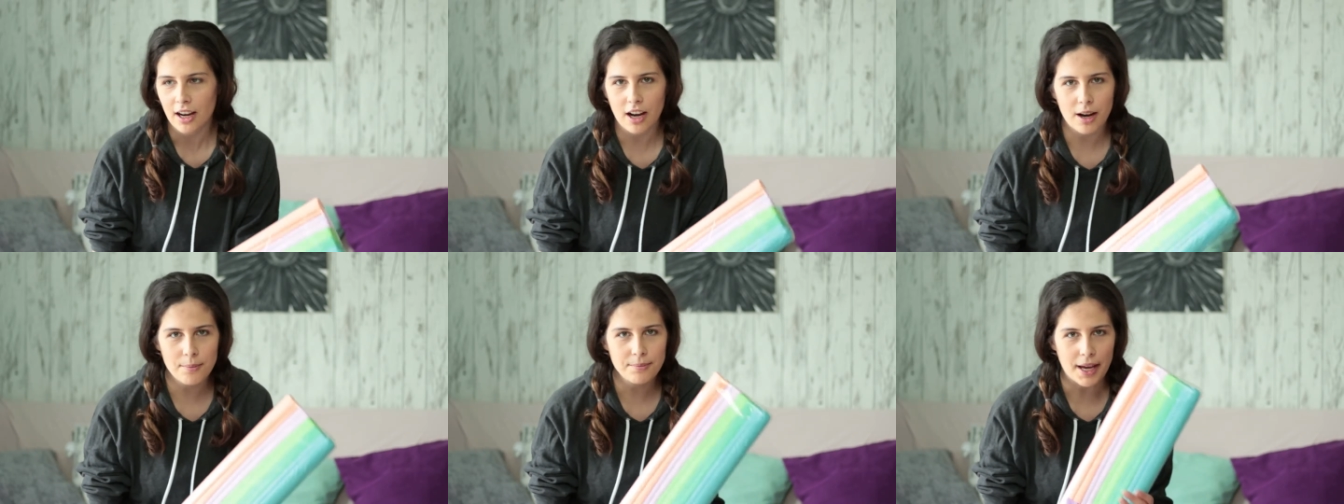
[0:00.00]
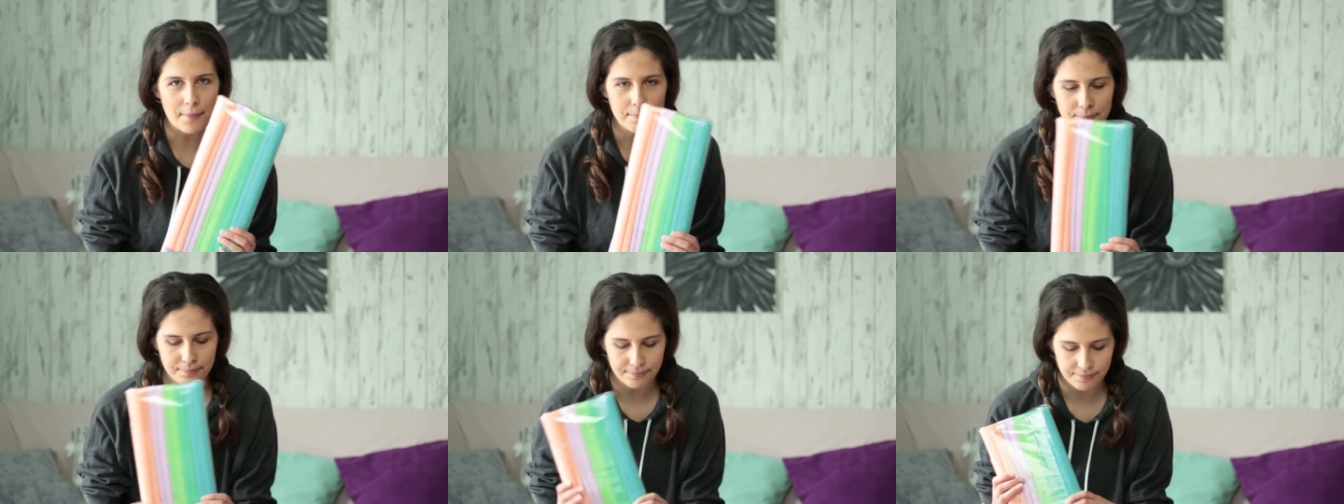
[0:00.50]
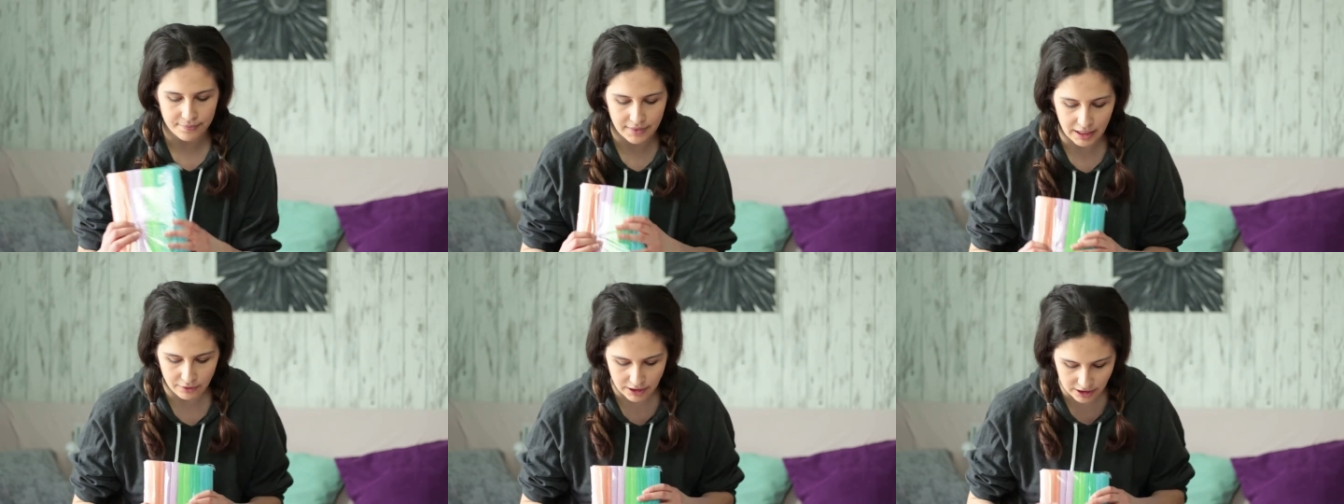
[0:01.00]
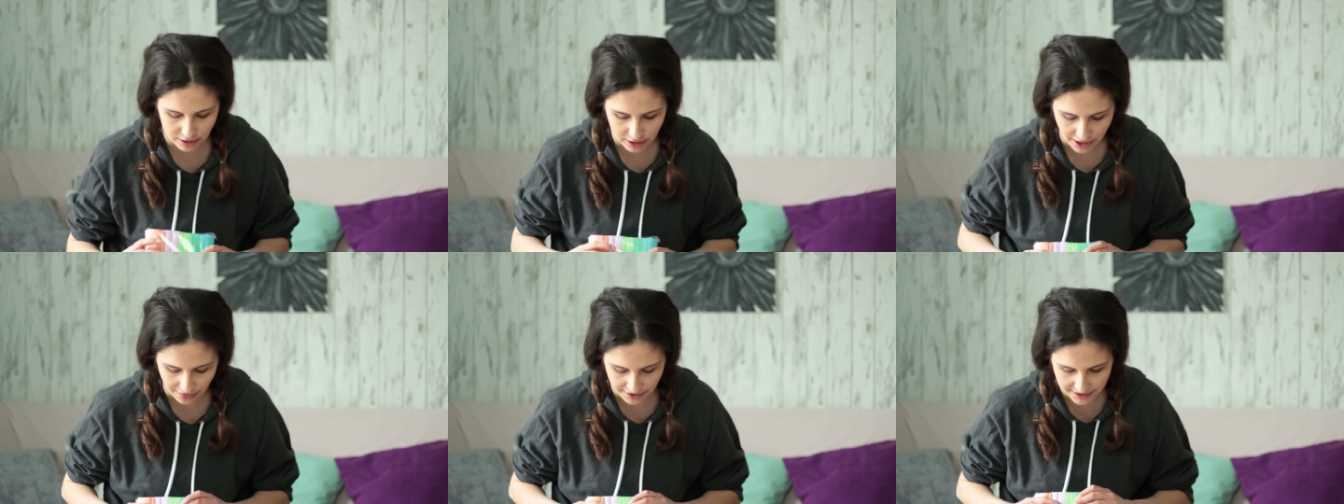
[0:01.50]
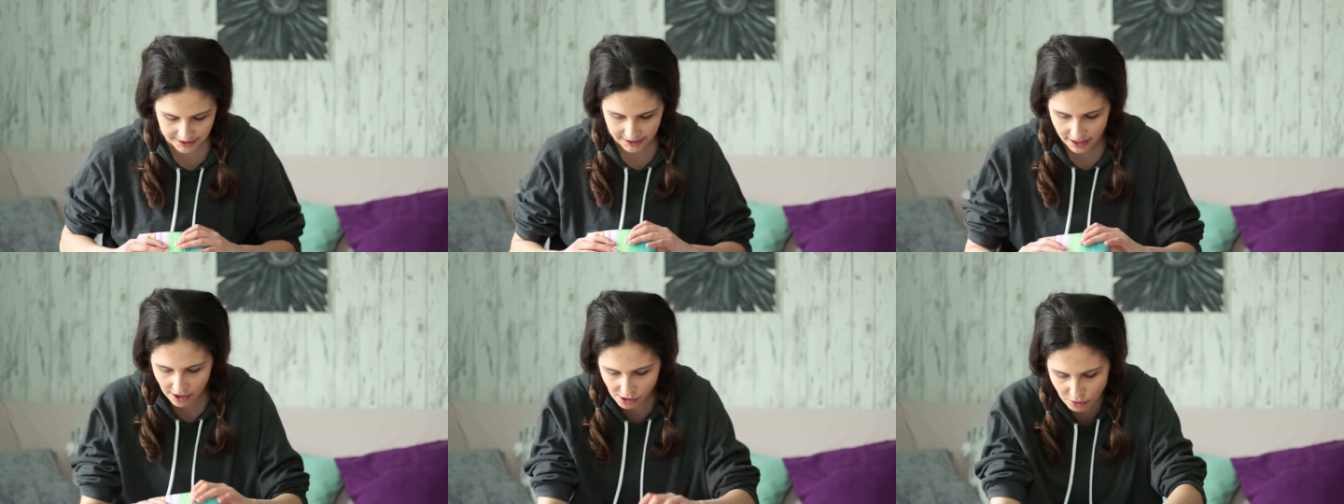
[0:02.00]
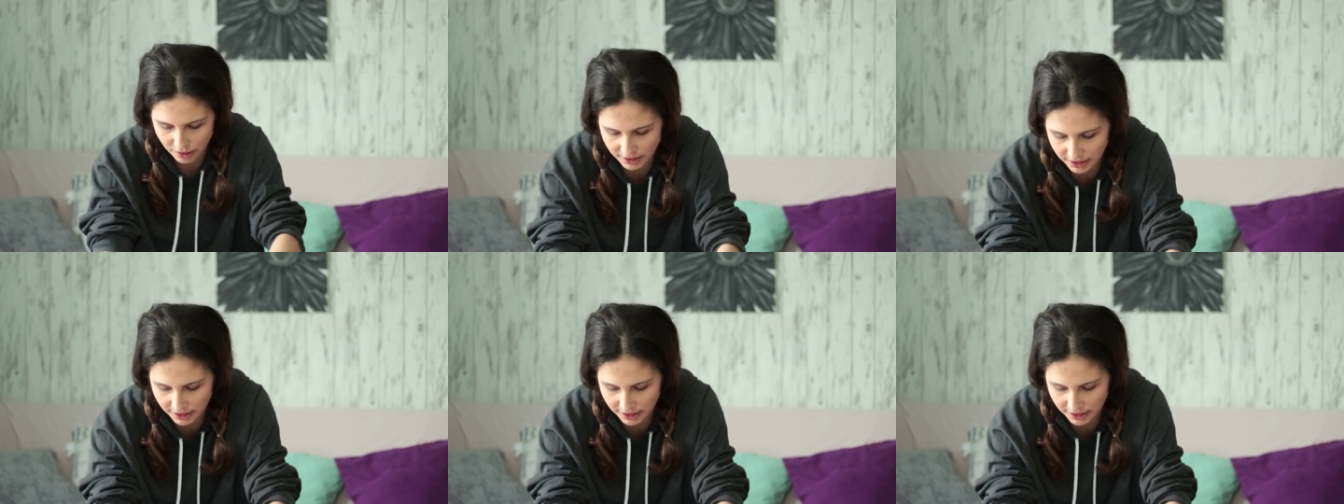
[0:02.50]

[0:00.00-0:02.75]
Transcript: Um, yeah, I want to try this out.